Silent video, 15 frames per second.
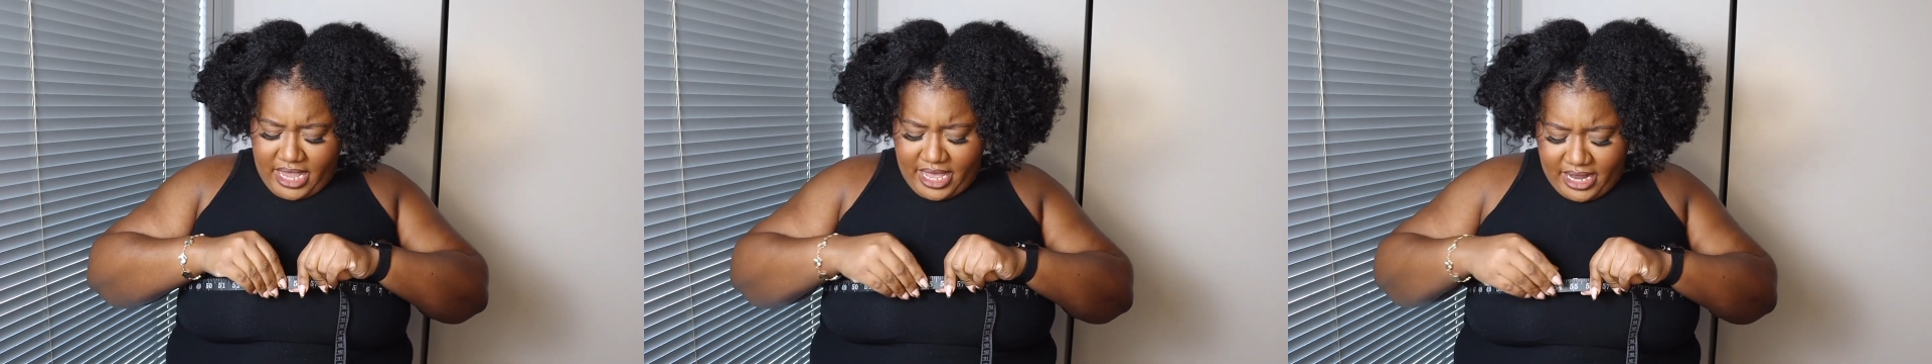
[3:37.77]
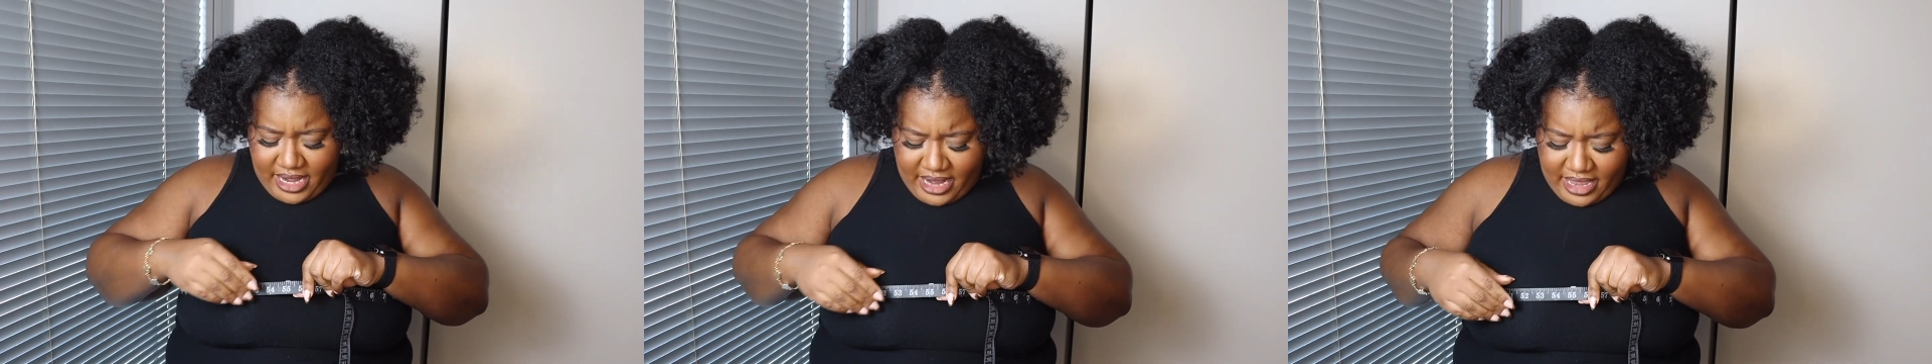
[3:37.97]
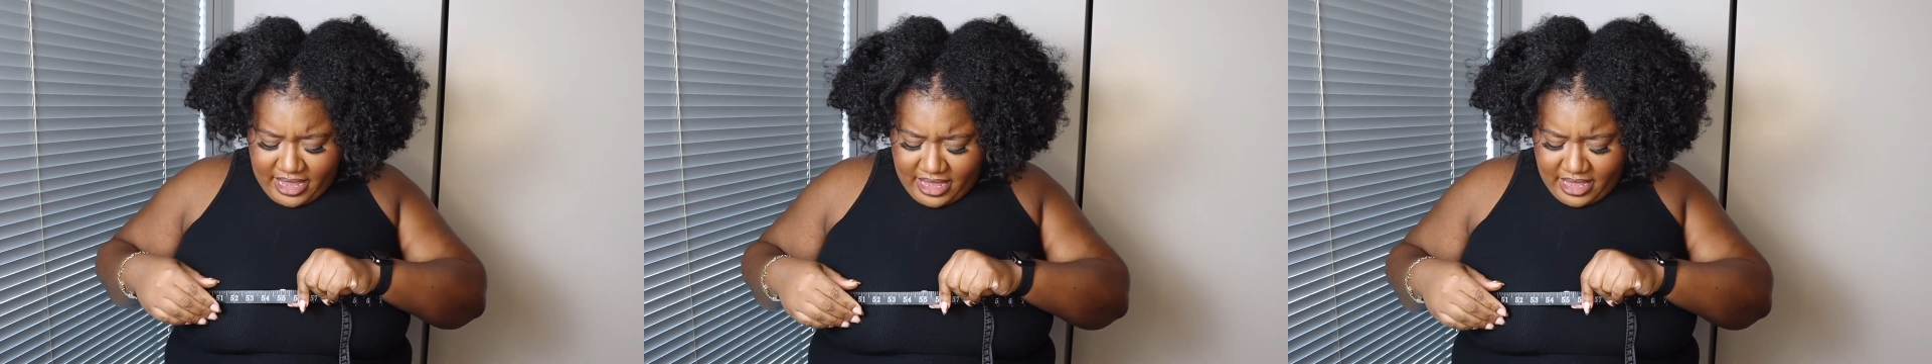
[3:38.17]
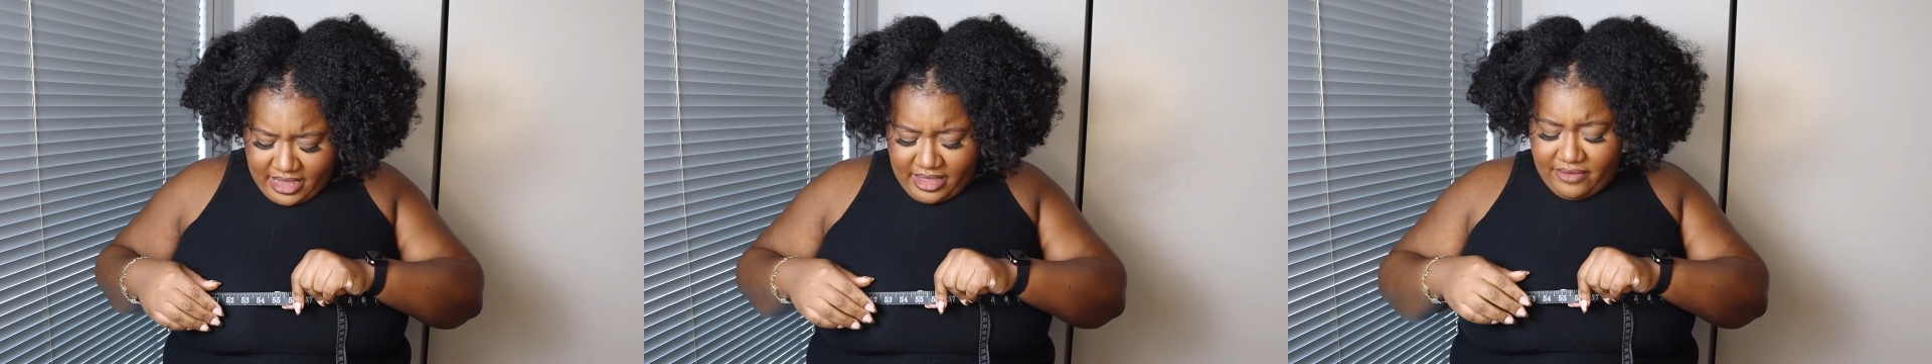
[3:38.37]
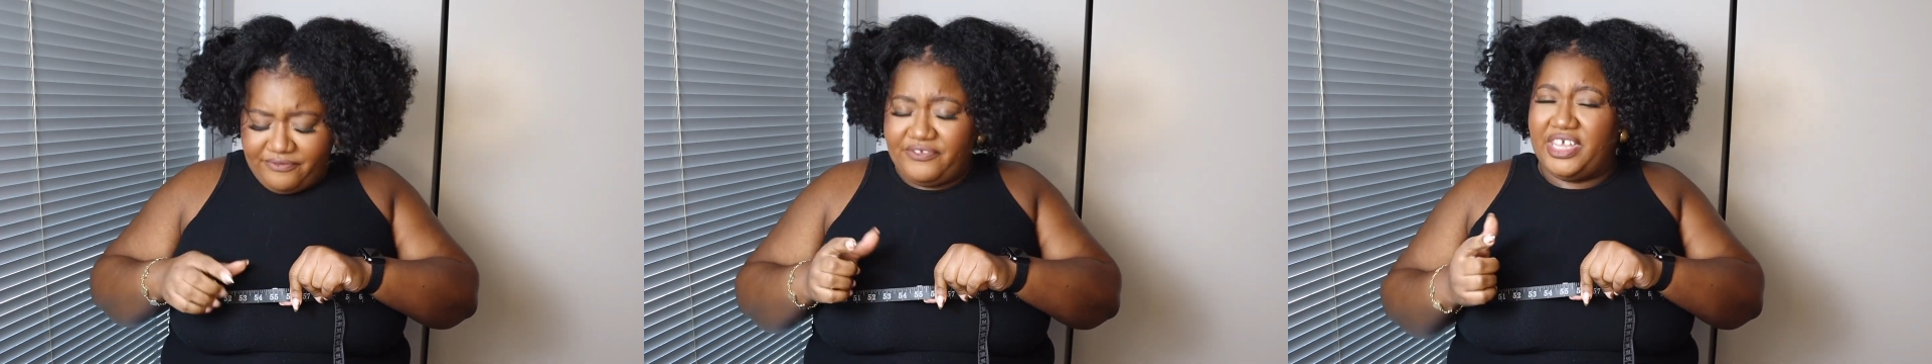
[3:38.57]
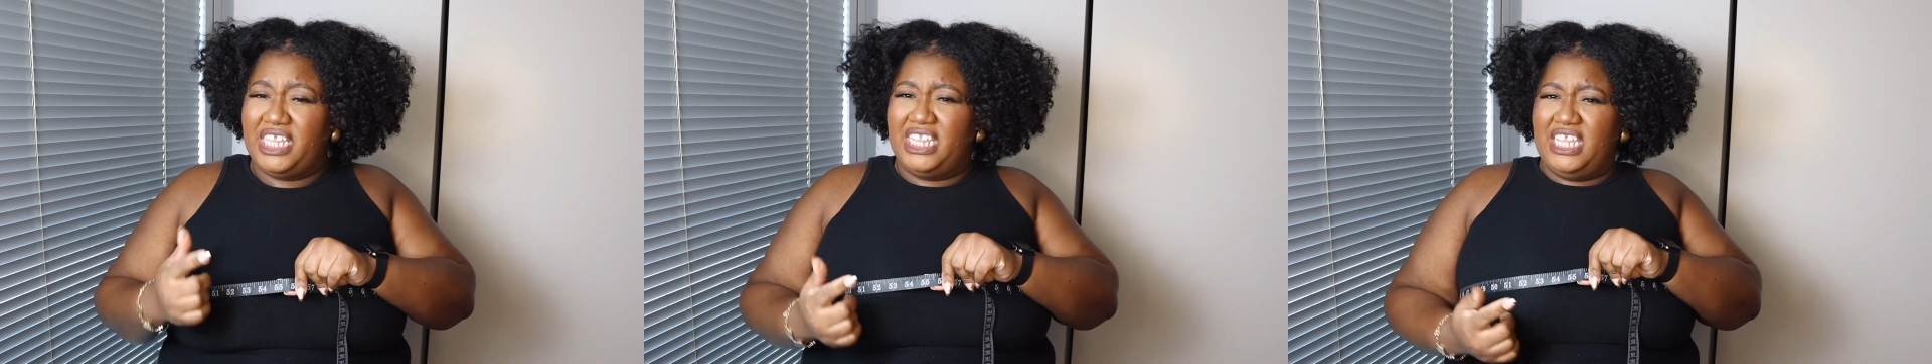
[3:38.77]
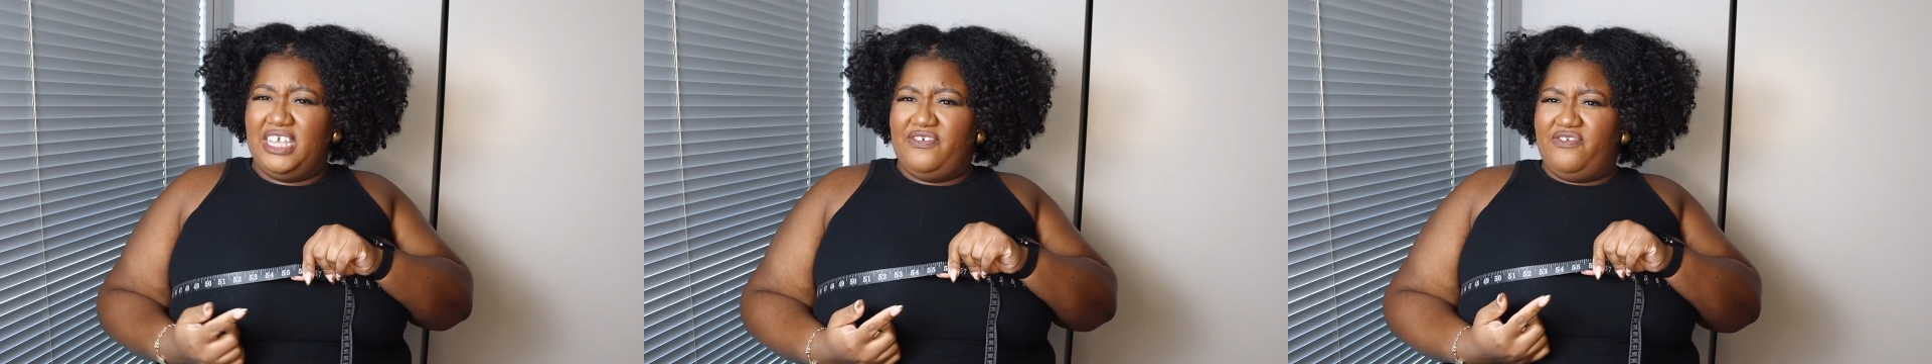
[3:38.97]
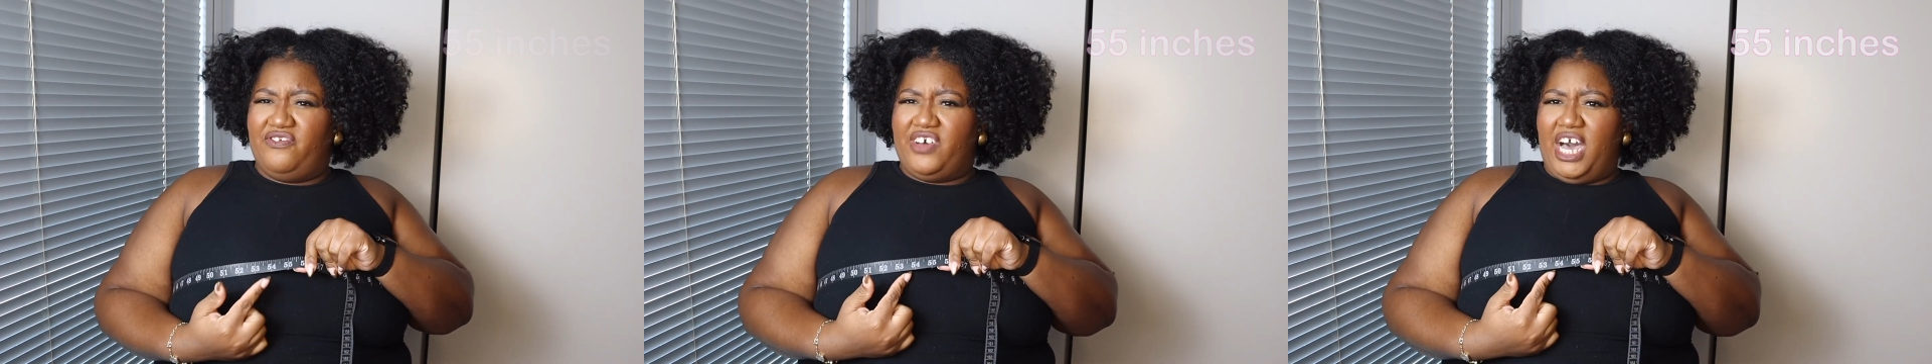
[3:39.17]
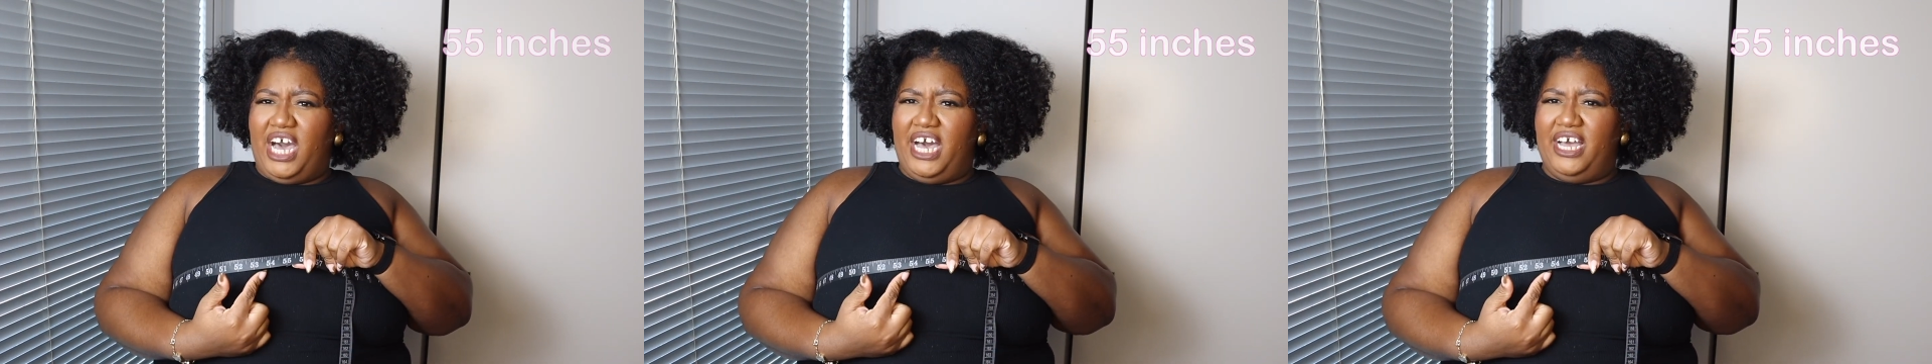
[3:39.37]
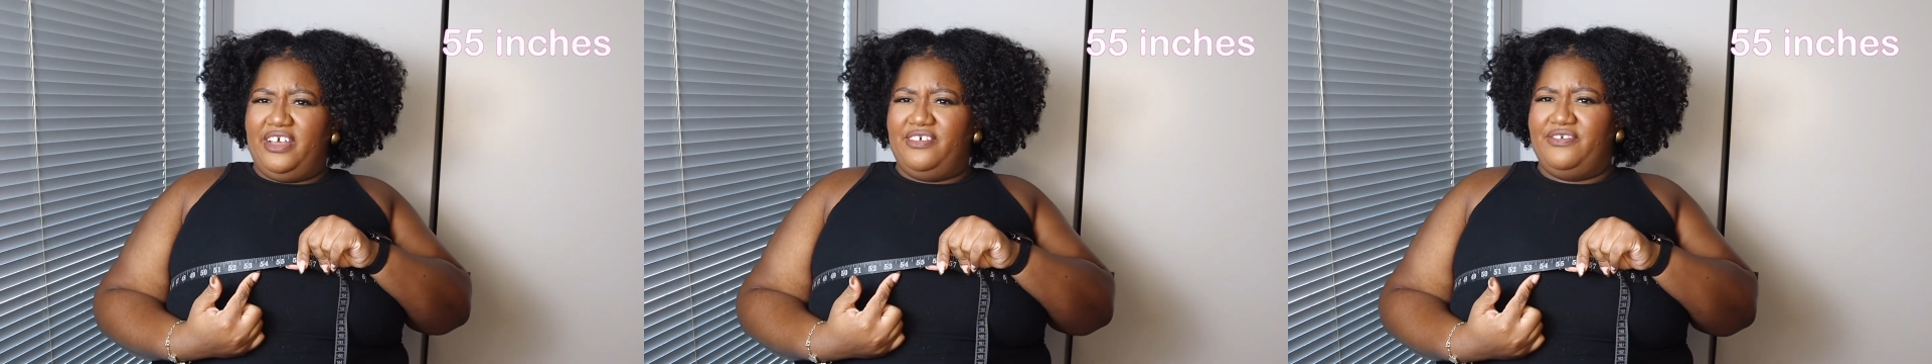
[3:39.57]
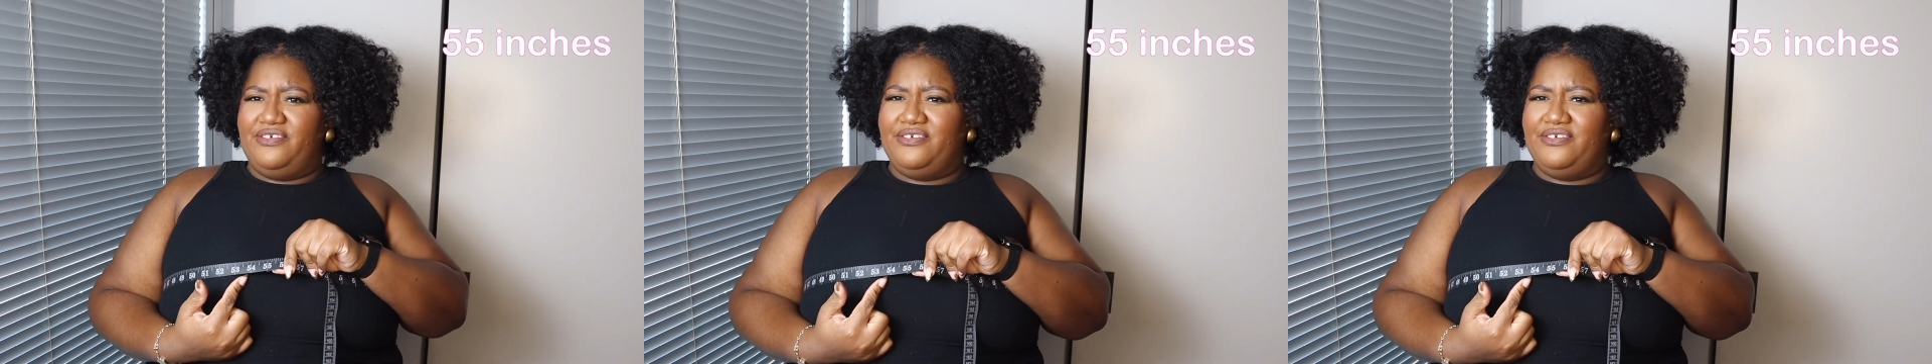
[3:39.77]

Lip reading: at a 55.